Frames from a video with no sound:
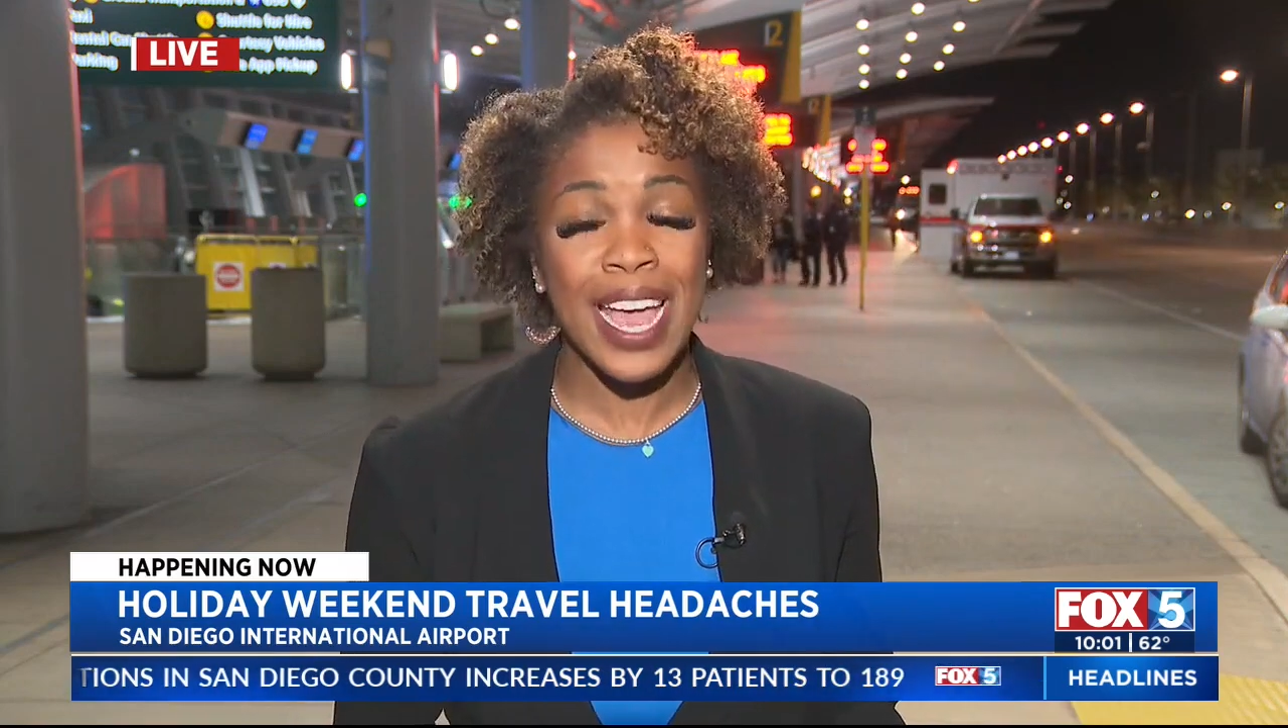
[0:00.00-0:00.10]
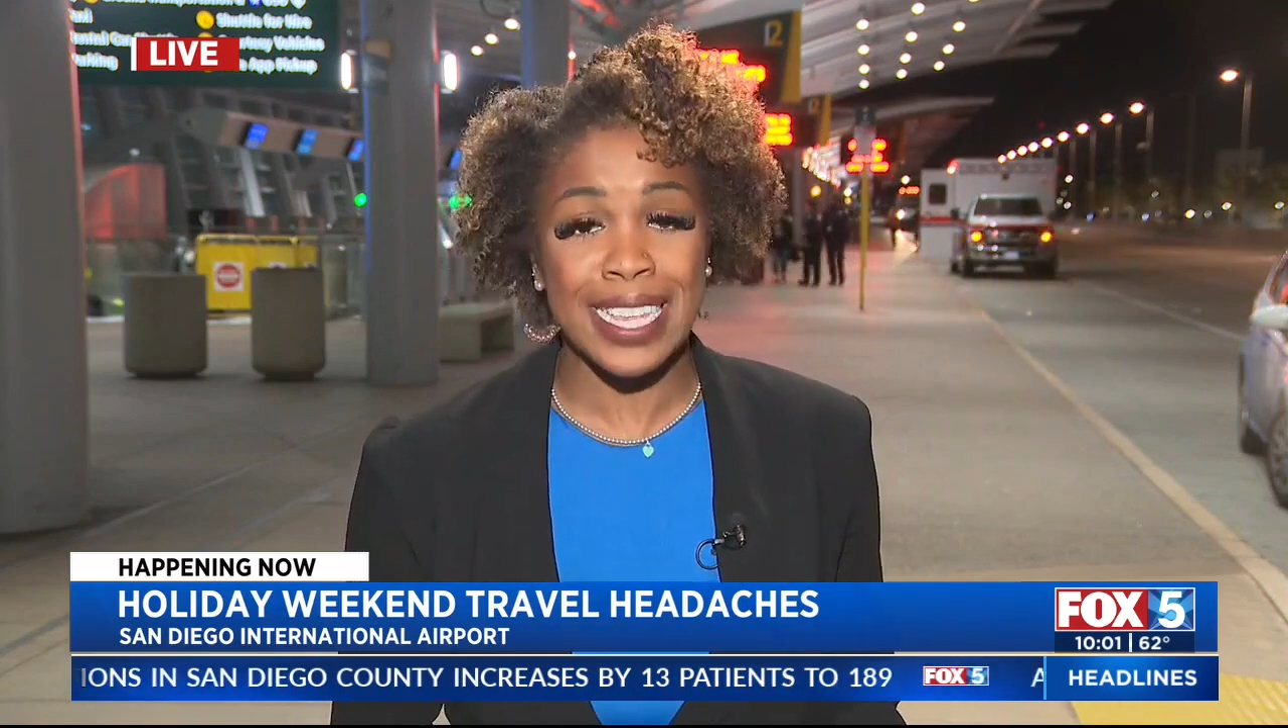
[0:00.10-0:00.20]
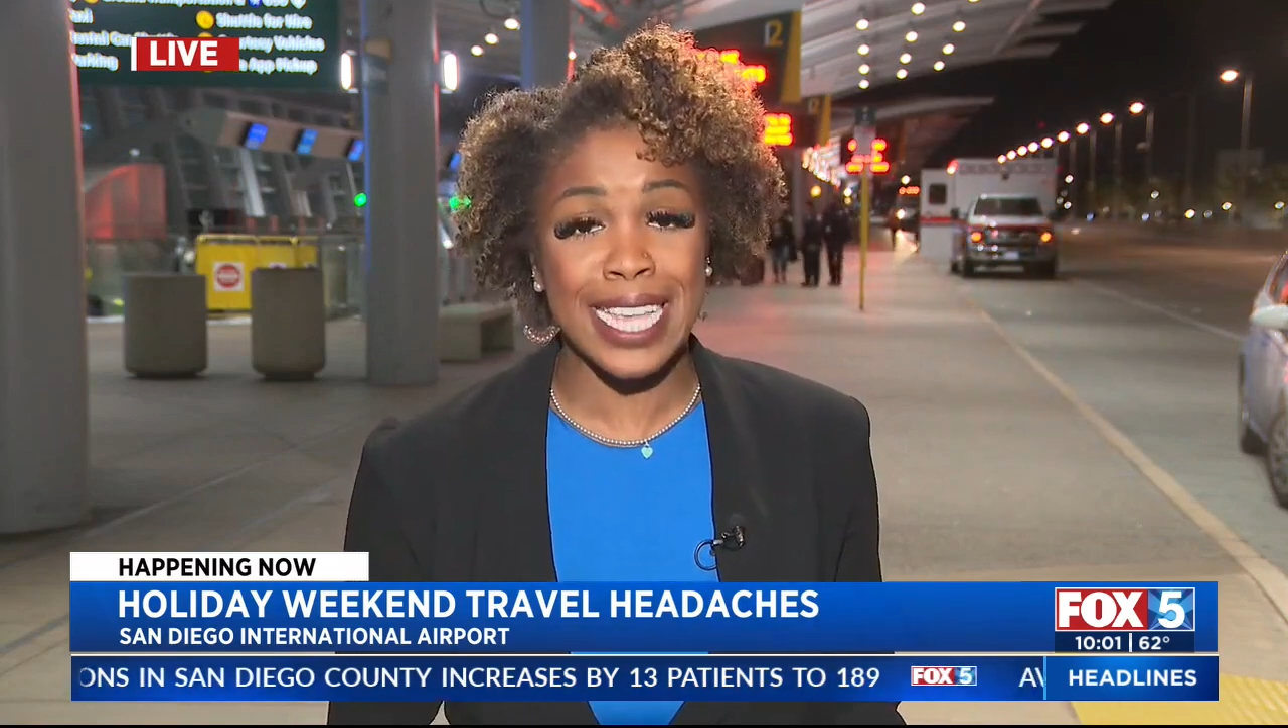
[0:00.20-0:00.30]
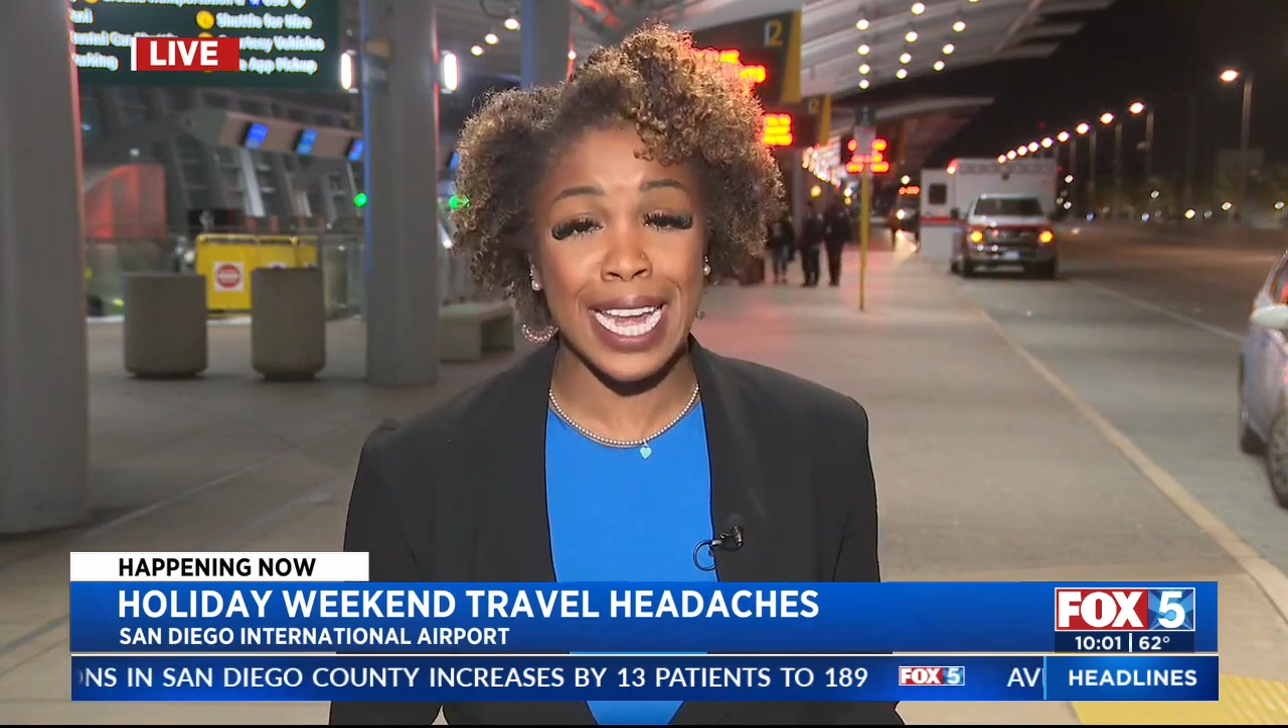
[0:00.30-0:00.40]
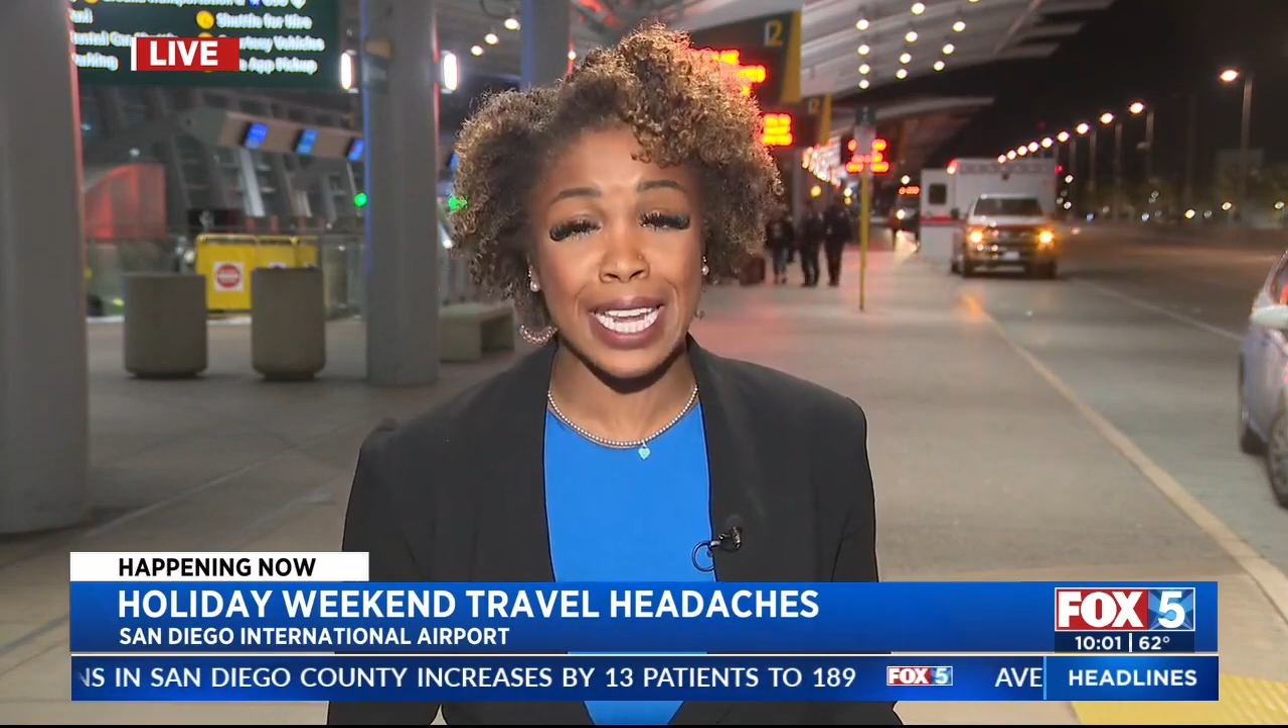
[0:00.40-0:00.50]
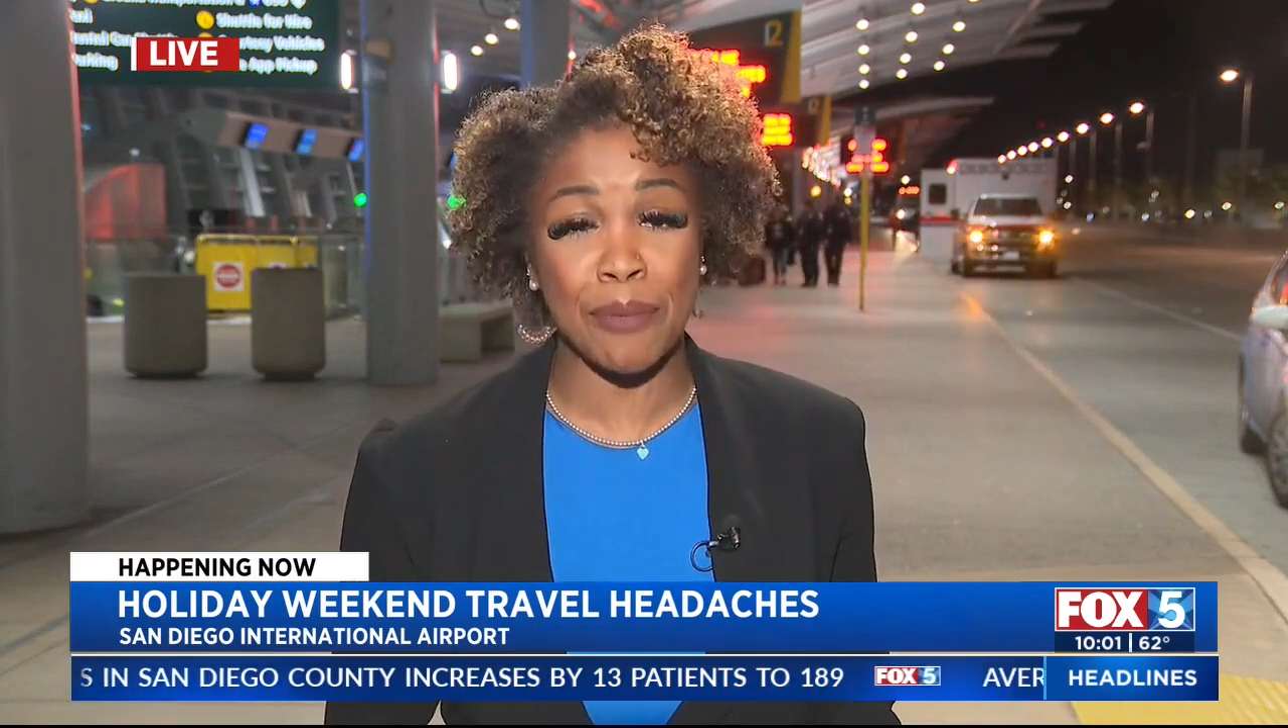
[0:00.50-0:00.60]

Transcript: is getting